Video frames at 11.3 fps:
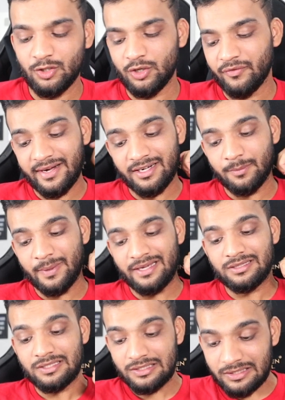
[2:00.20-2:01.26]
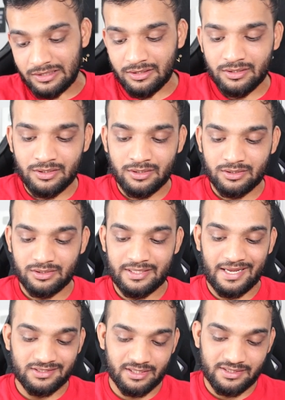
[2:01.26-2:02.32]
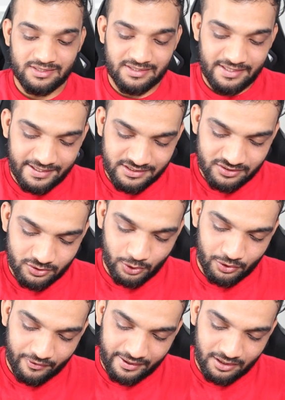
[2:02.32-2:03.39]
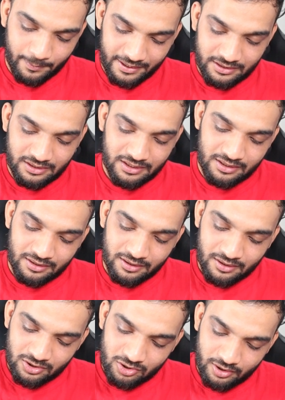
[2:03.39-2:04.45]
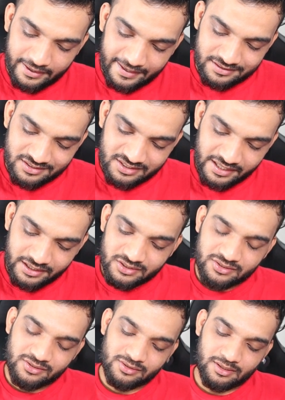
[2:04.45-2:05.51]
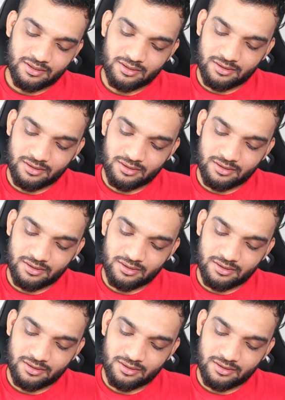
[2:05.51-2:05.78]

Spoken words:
can you divide it by 3? The answer is yes. So you divide it by 3, you'll get 65.